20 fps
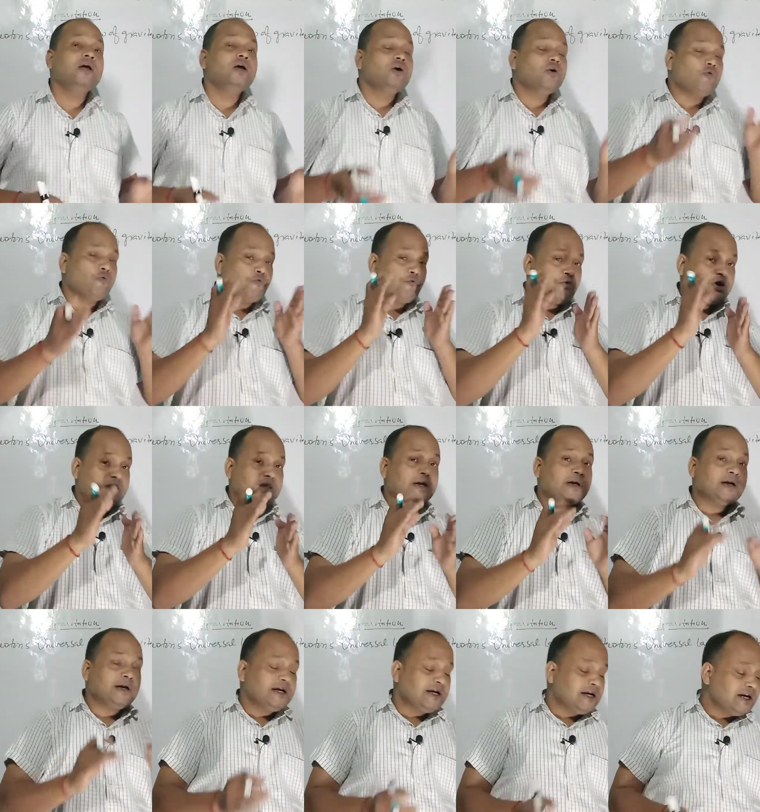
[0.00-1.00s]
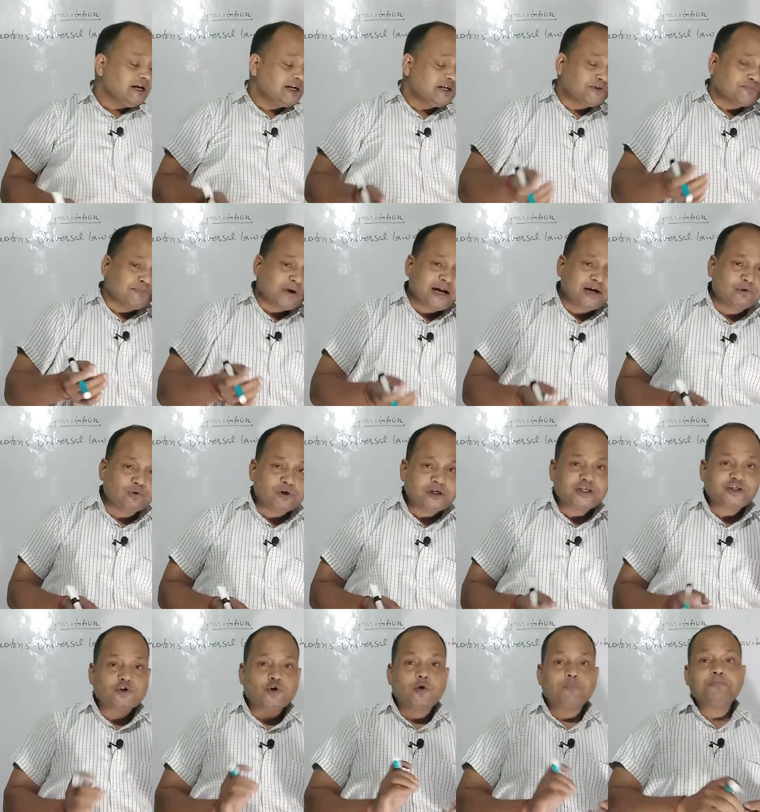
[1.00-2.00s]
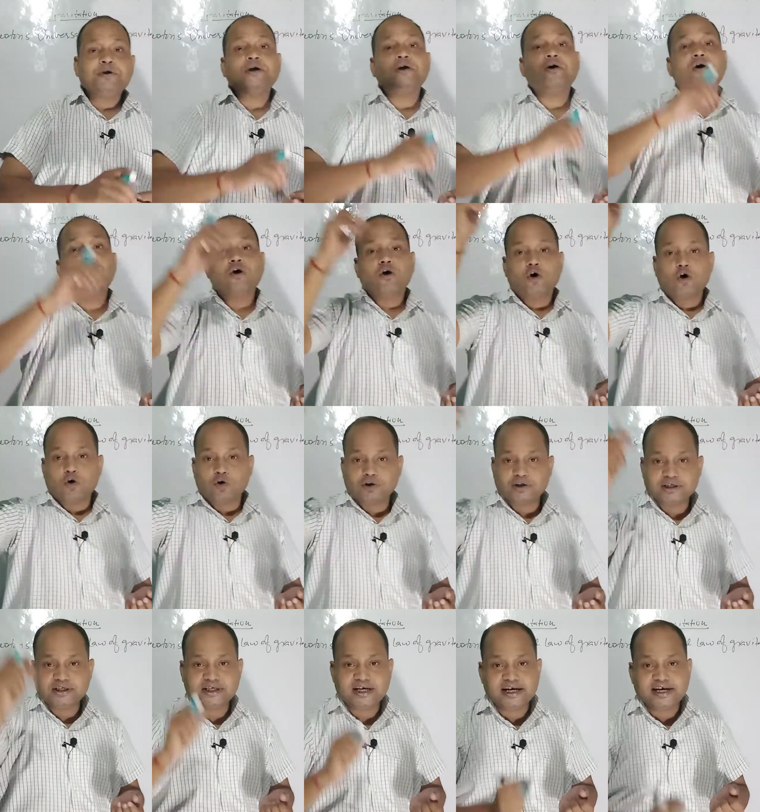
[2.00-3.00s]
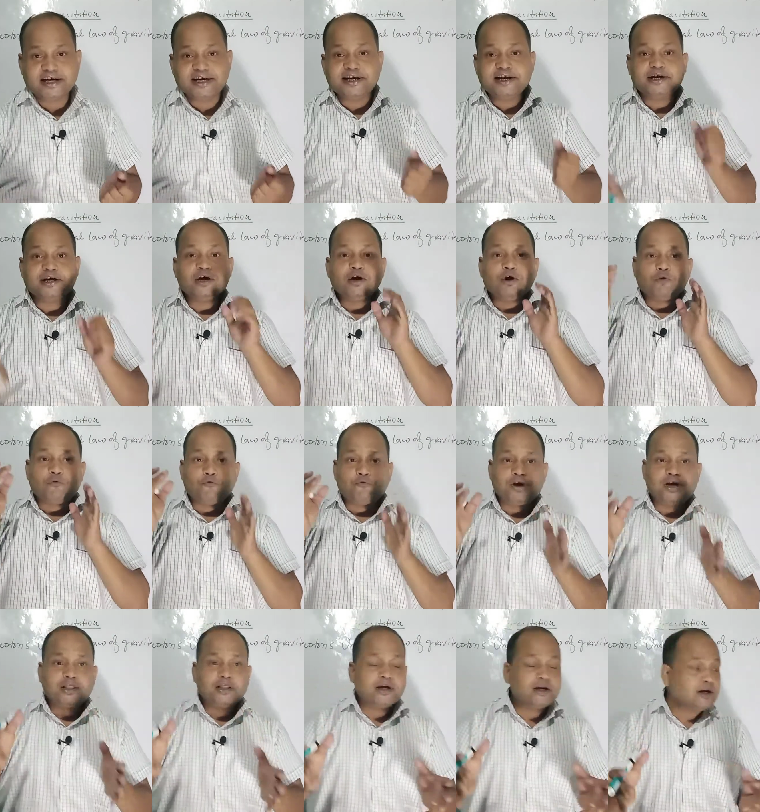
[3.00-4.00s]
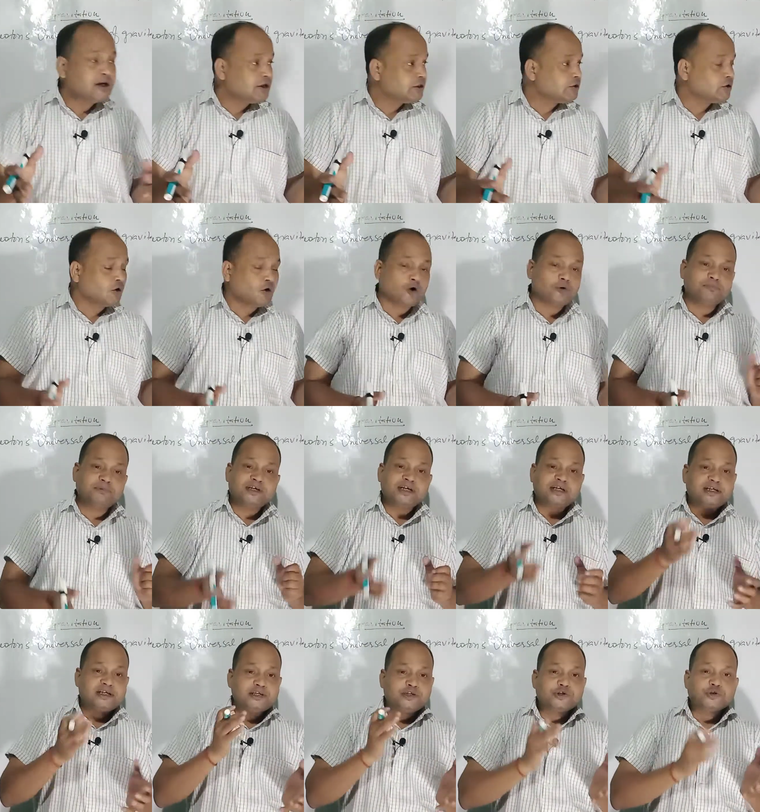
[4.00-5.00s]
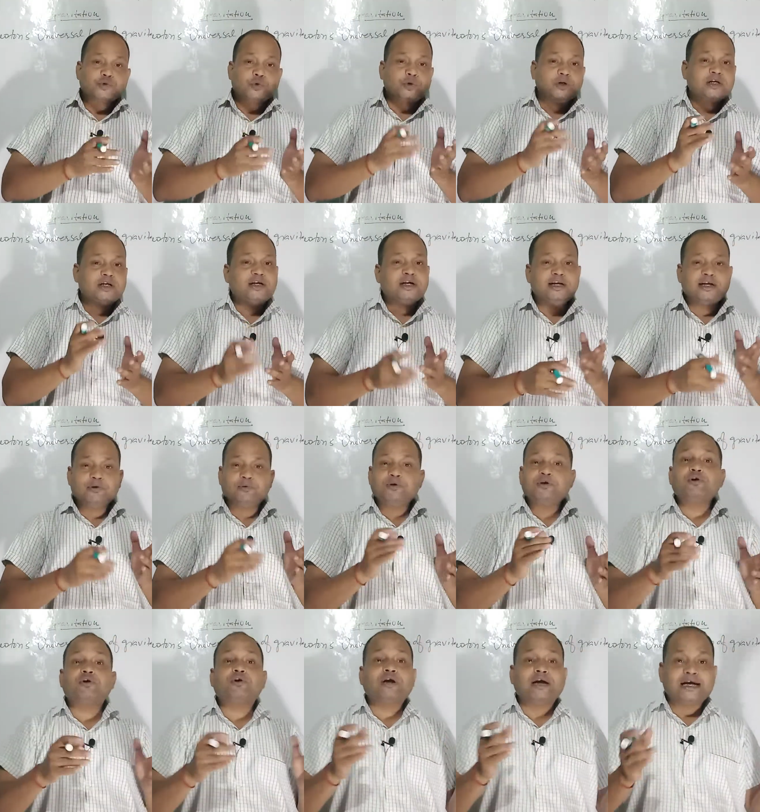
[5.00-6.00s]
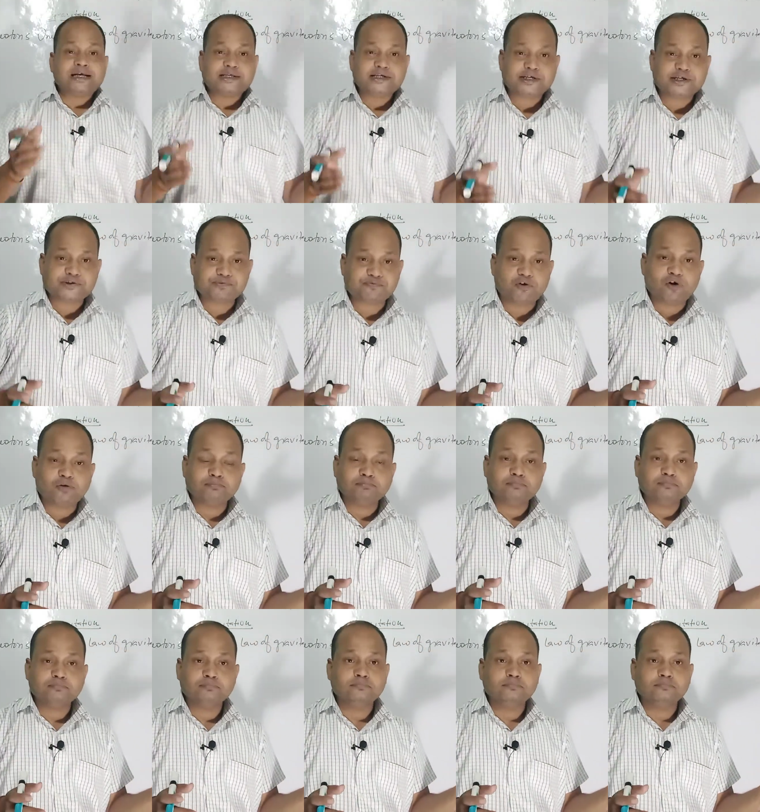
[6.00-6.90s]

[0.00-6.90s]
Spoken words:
whether it is microscopic or gigantic, whether the object in solid, liquid or gaseous form.